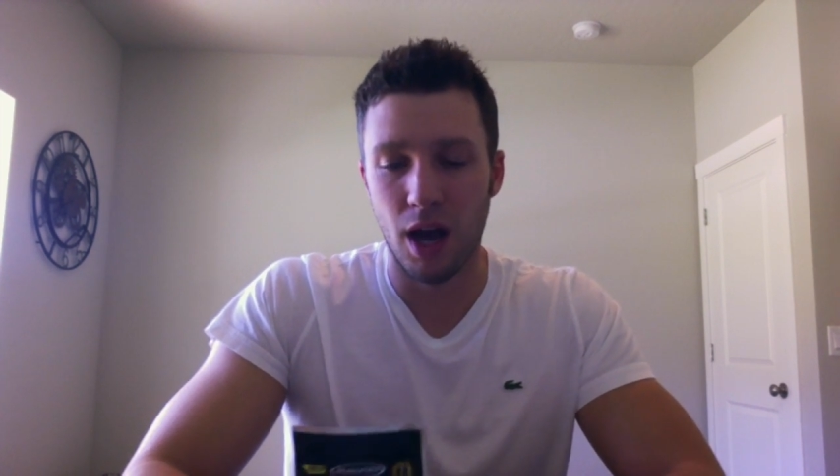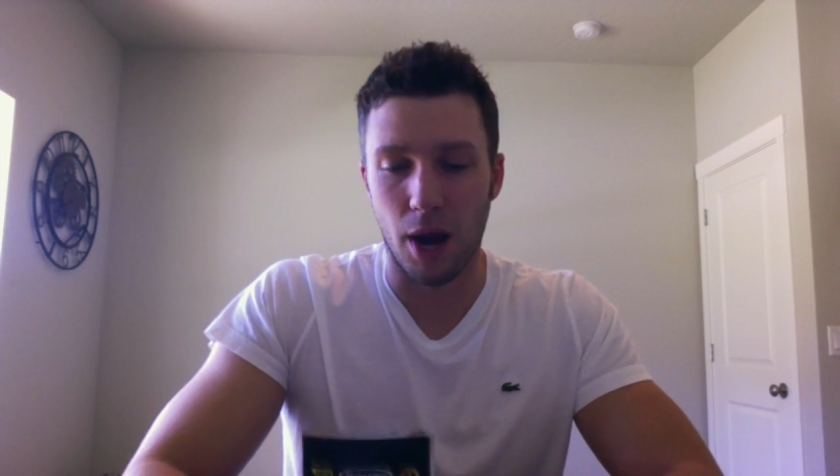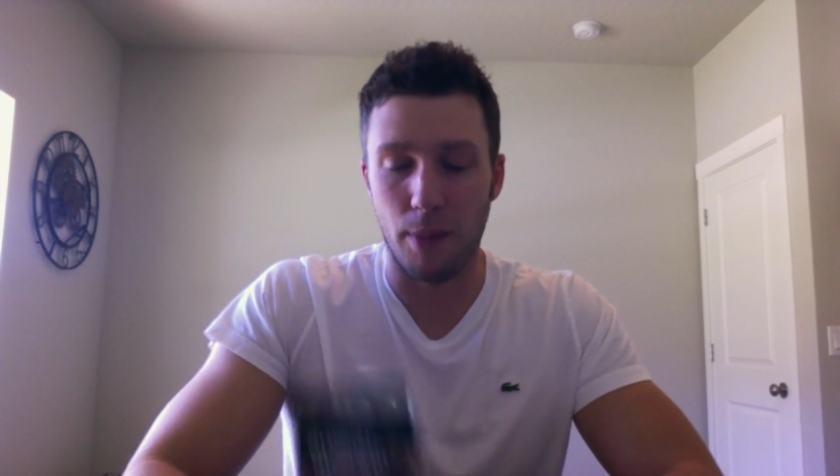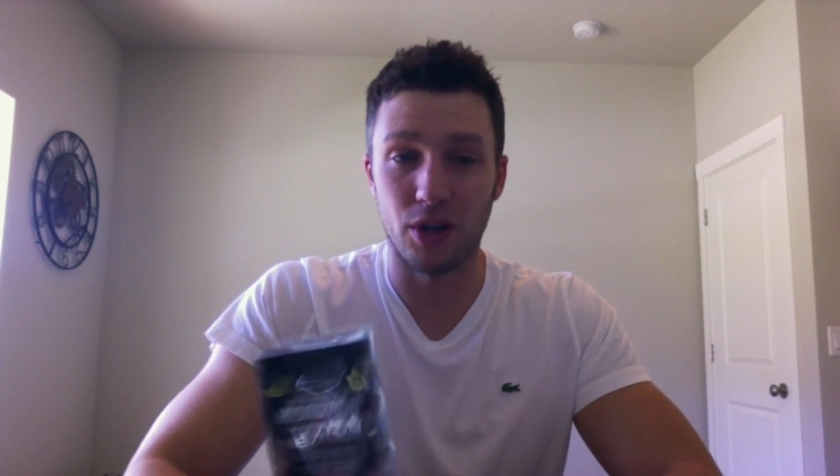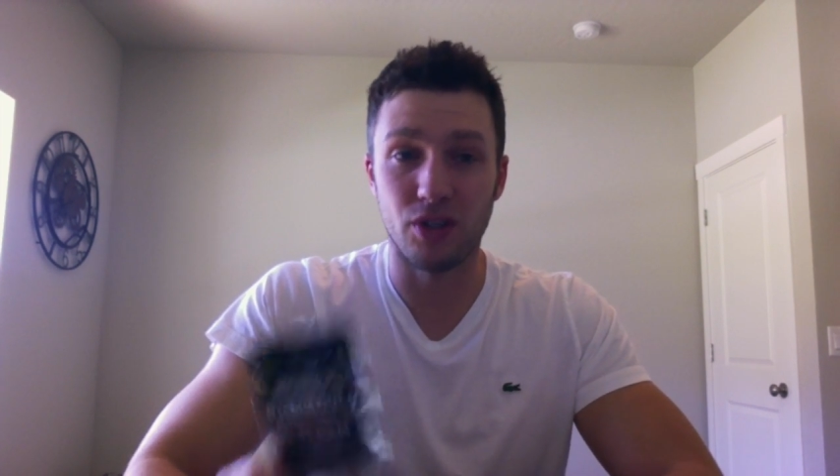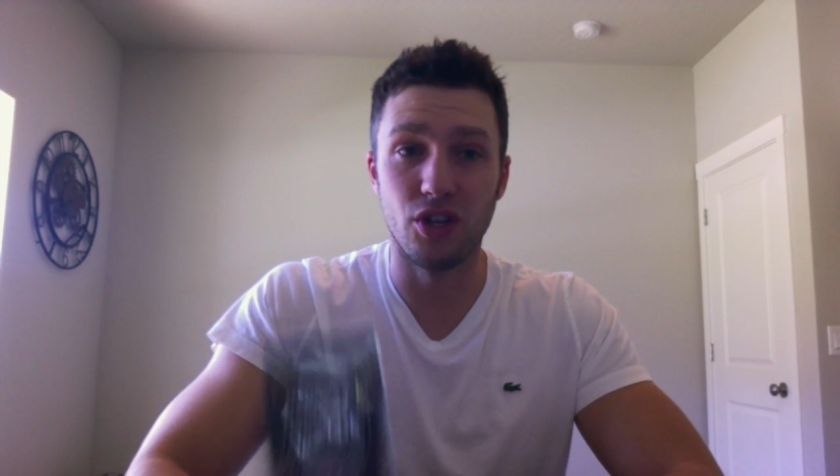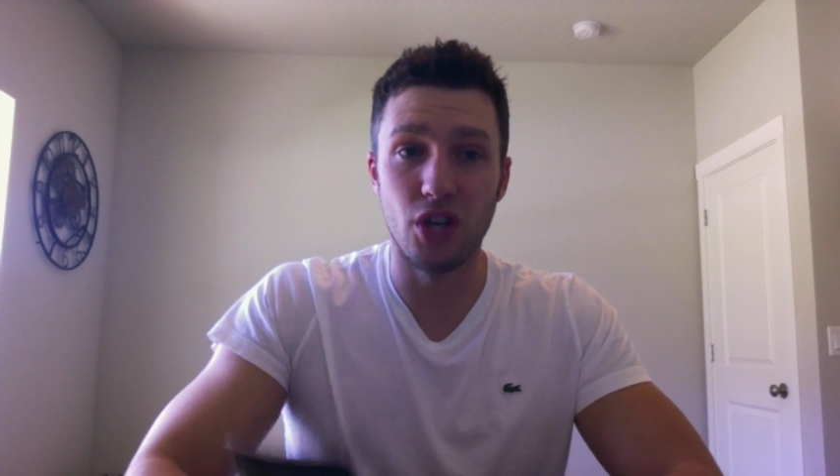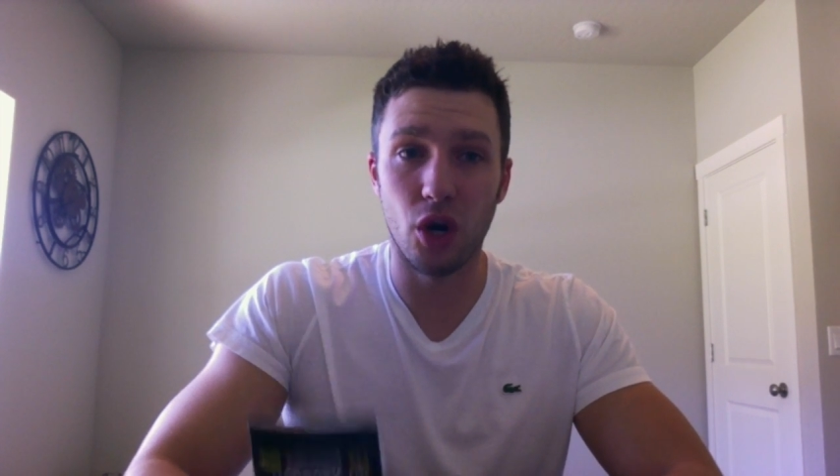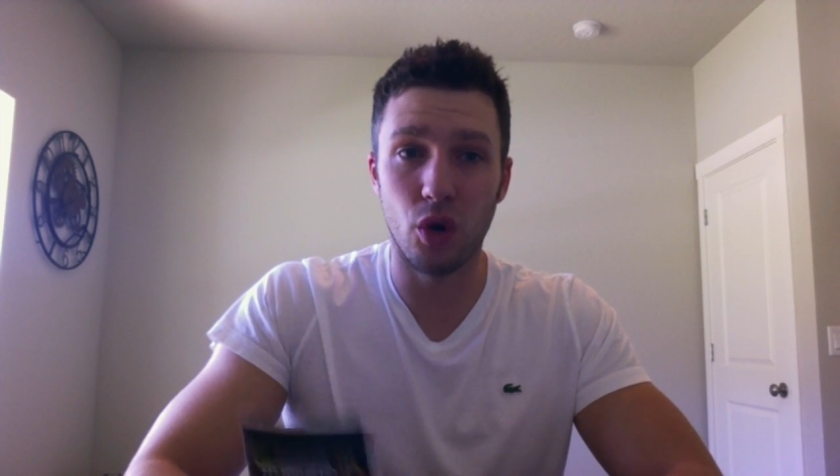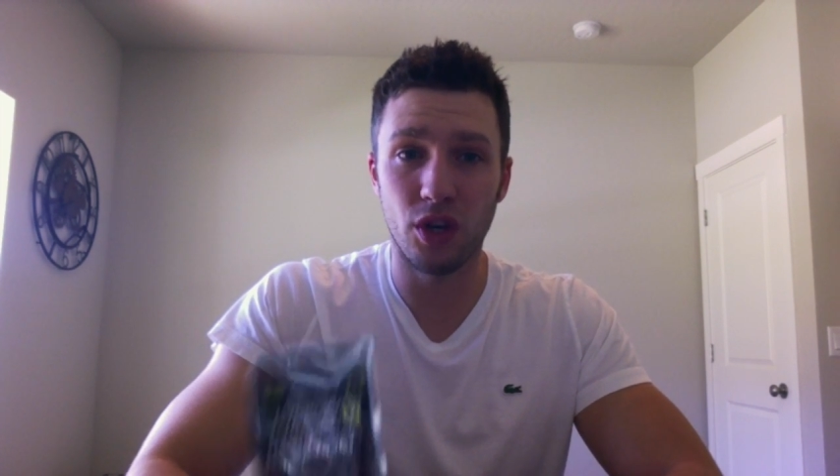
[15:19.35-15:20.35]
There's
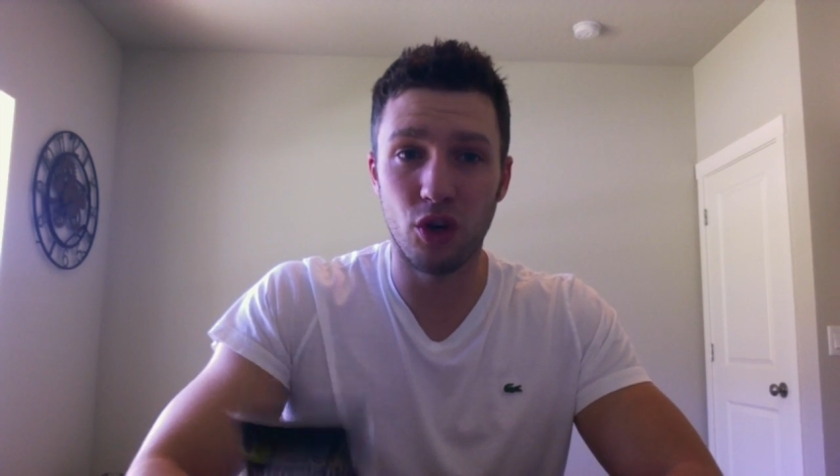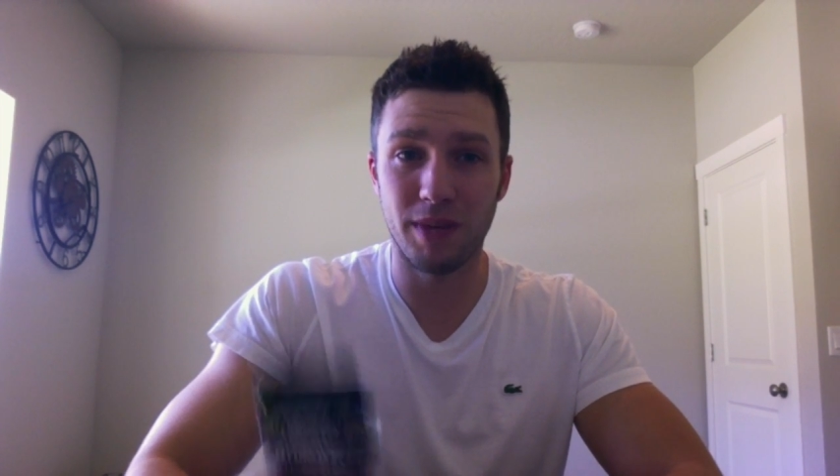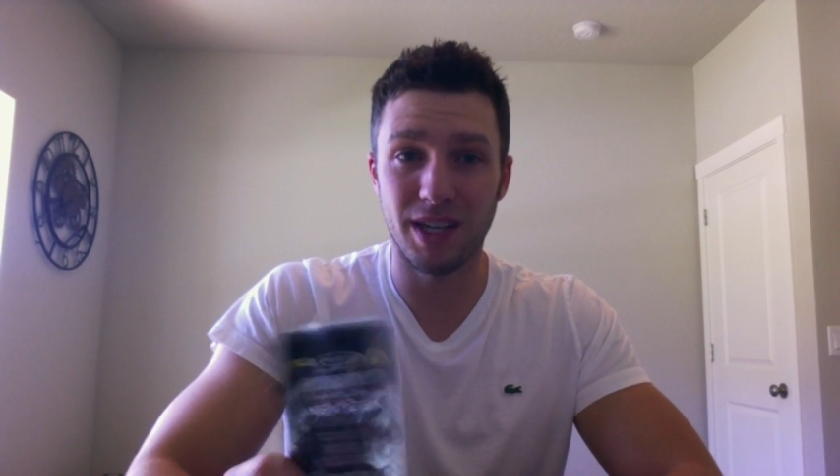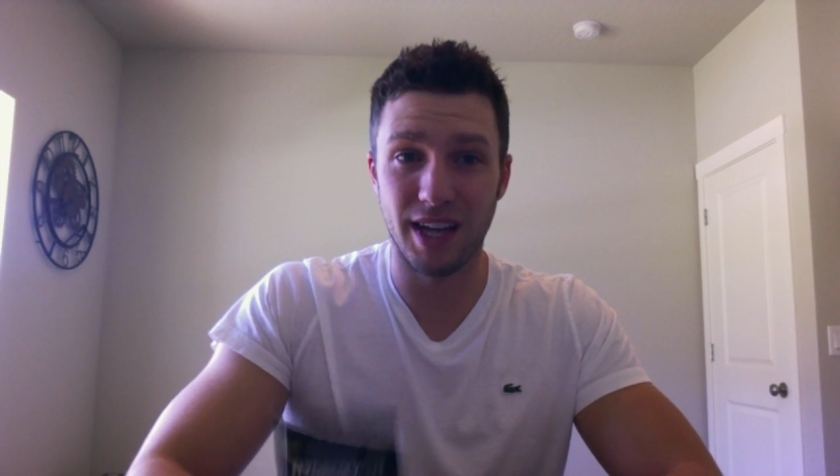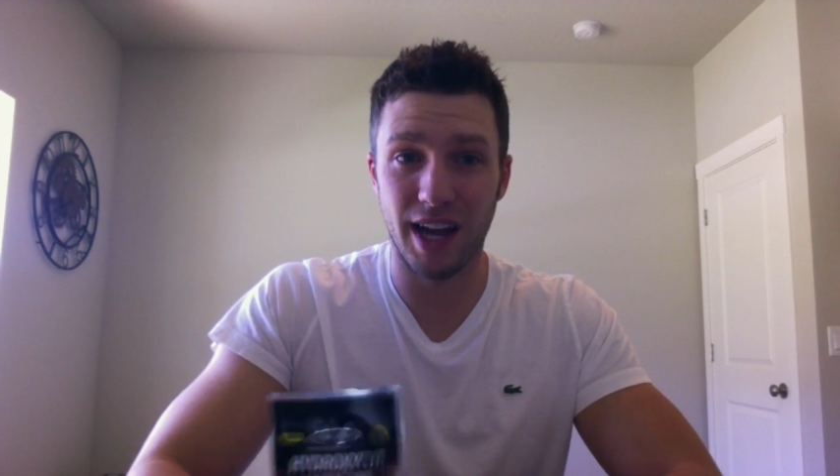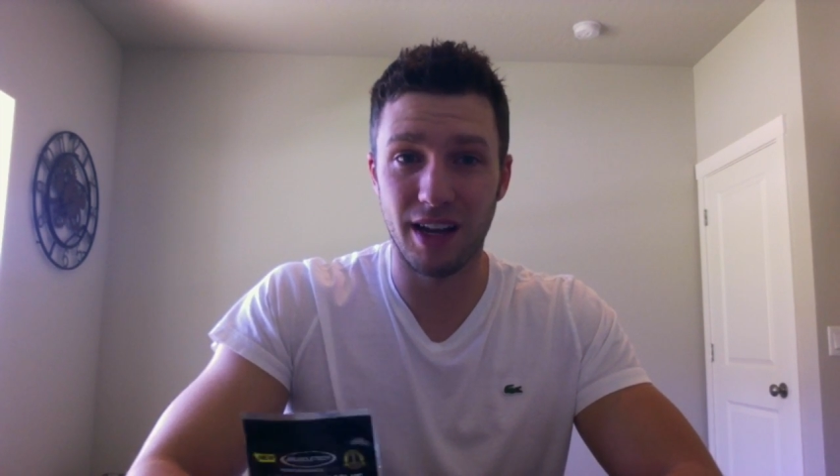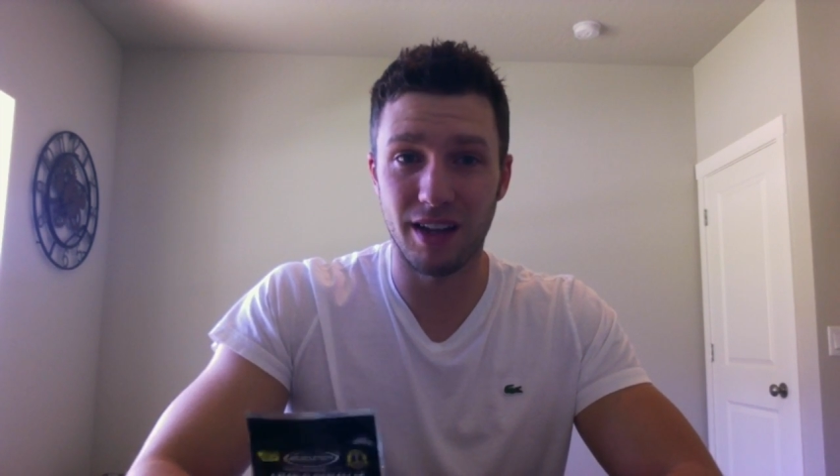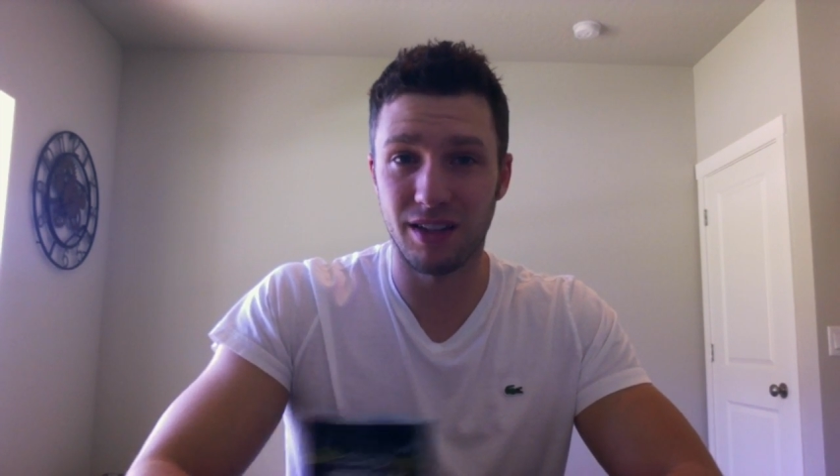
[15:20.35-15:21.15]
no human data